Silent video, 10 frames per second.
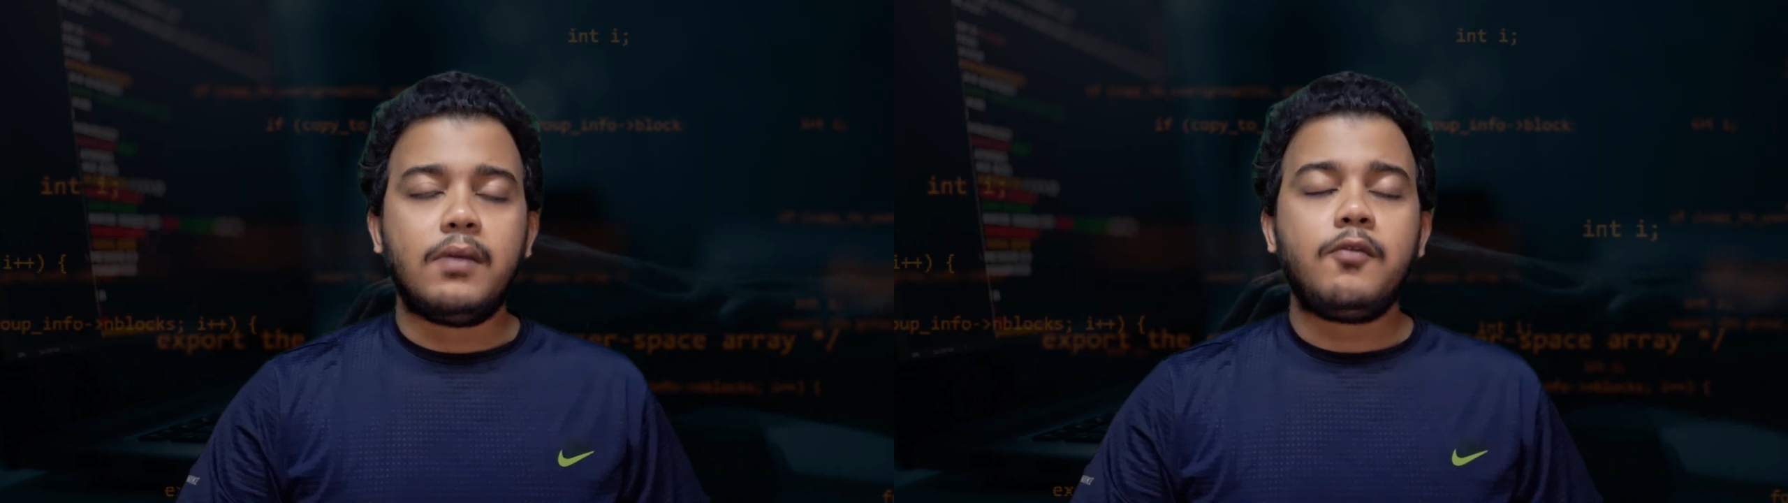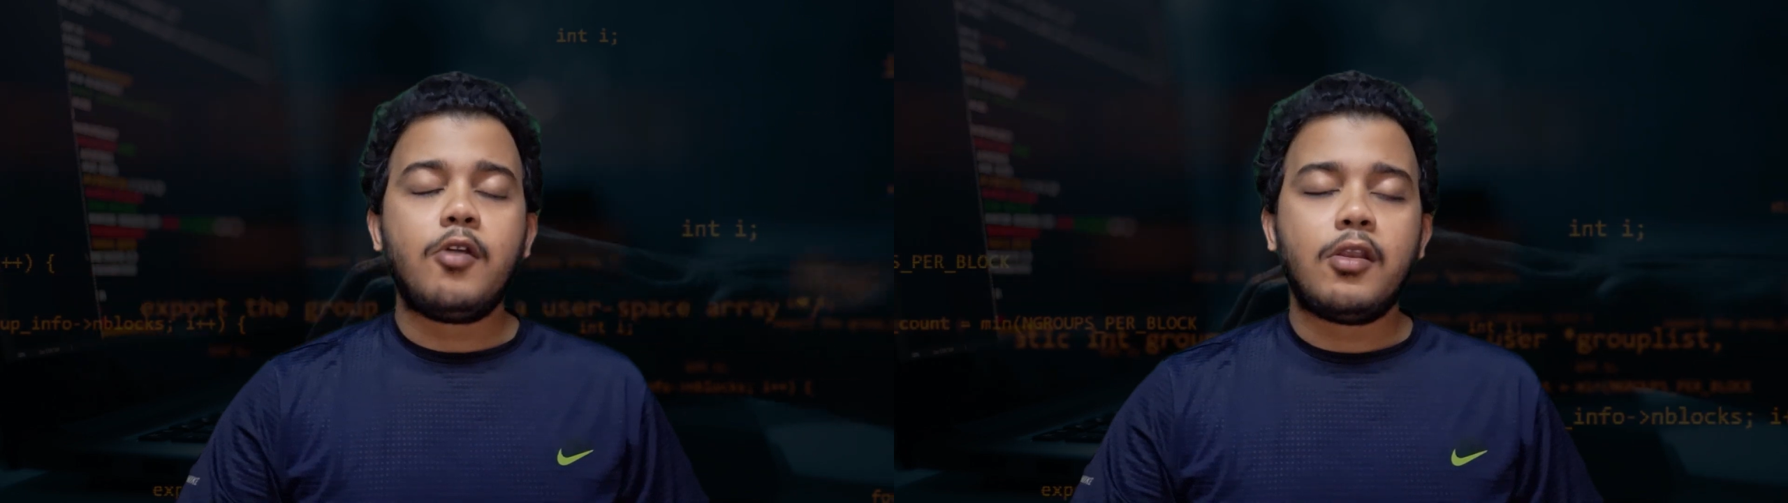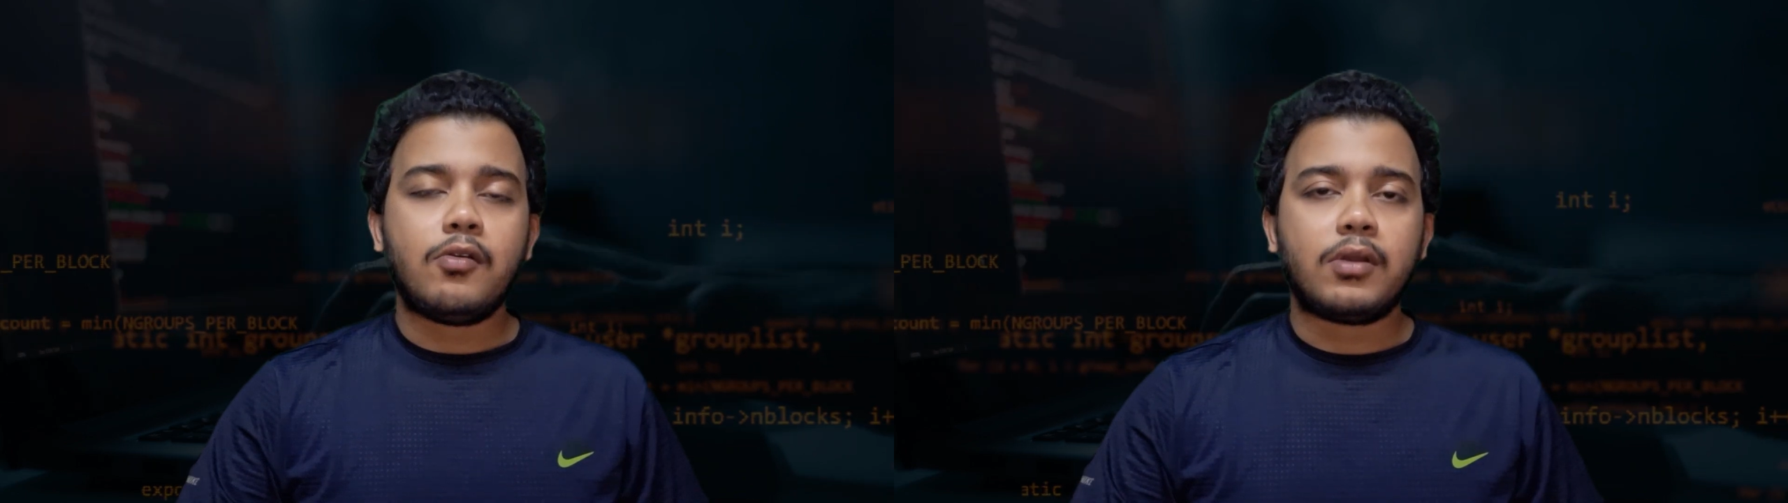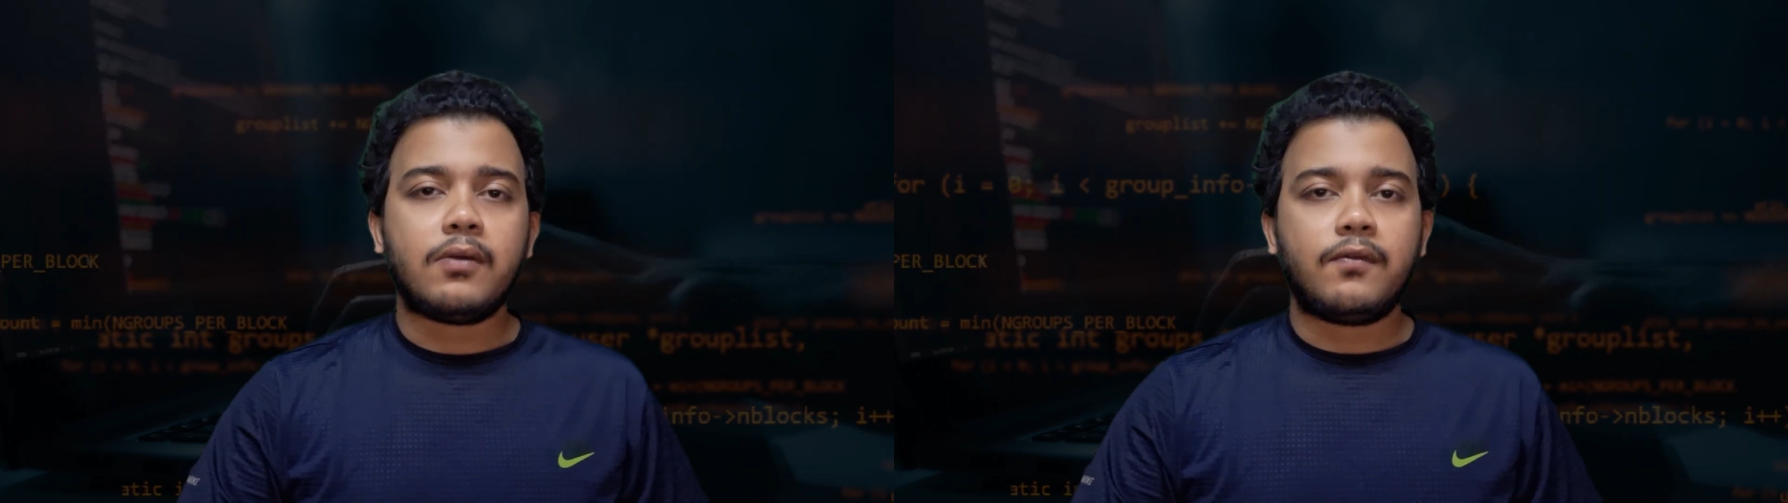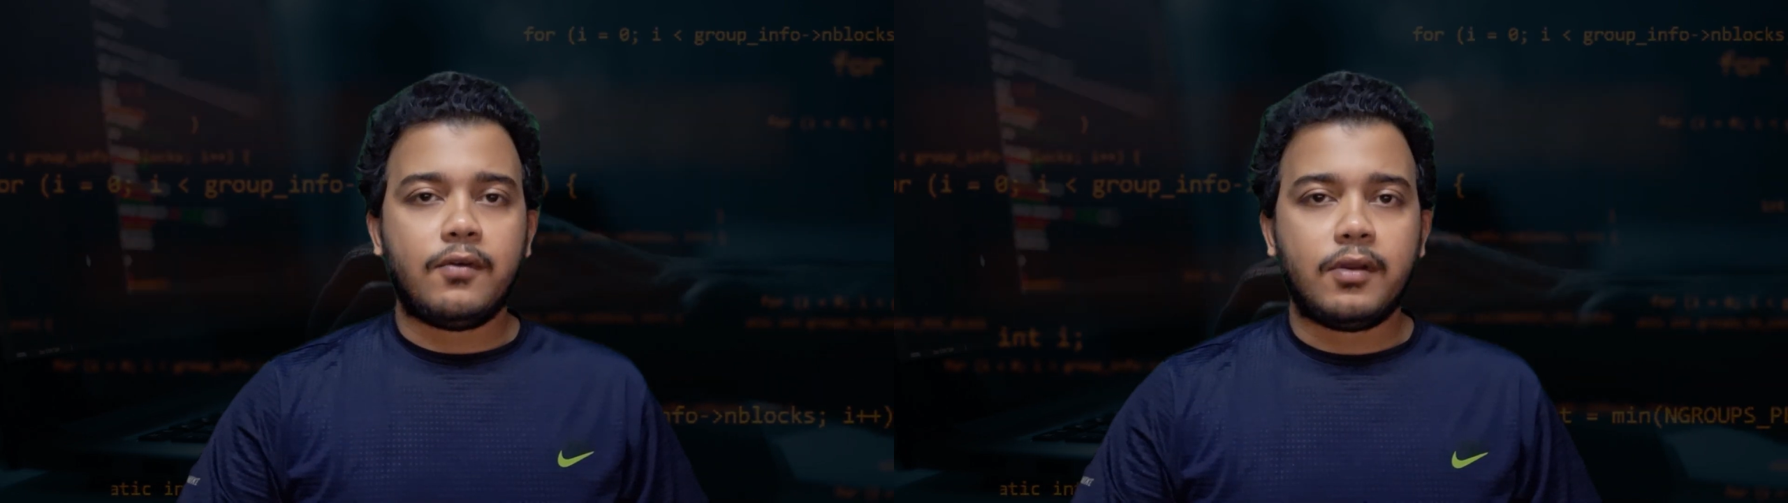if you are looking for